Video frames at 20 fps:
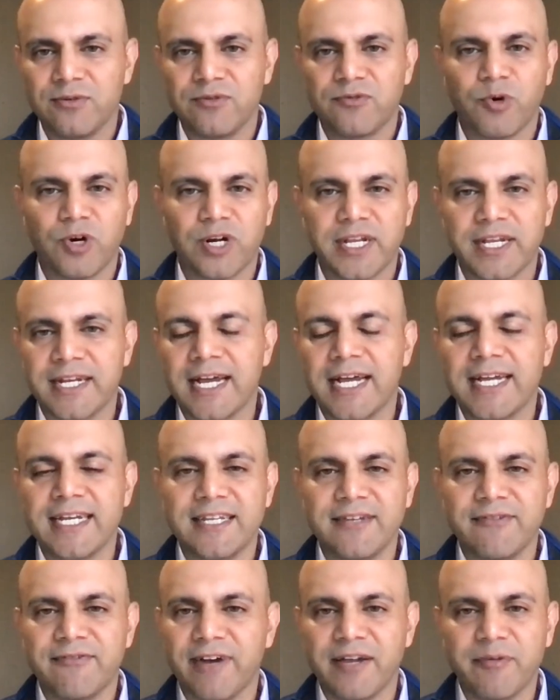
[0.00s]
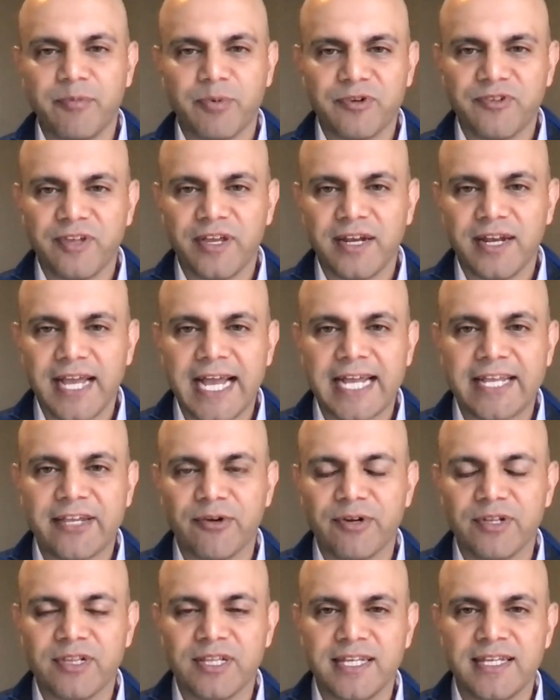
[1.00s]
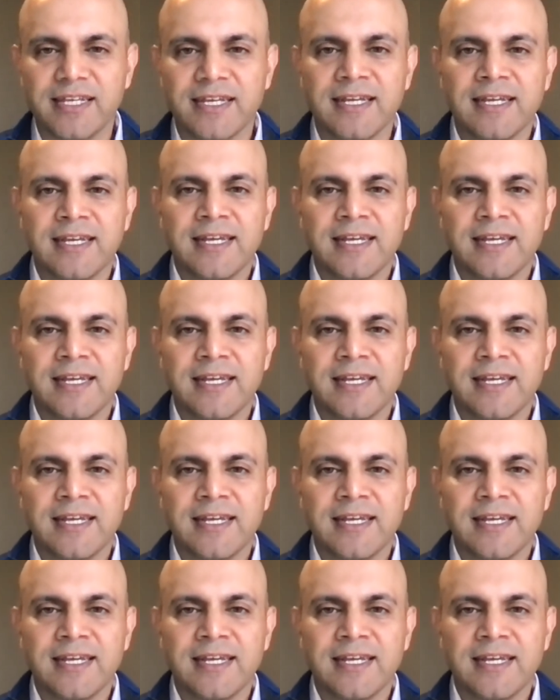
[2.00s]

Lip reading: It was working 95% accurately.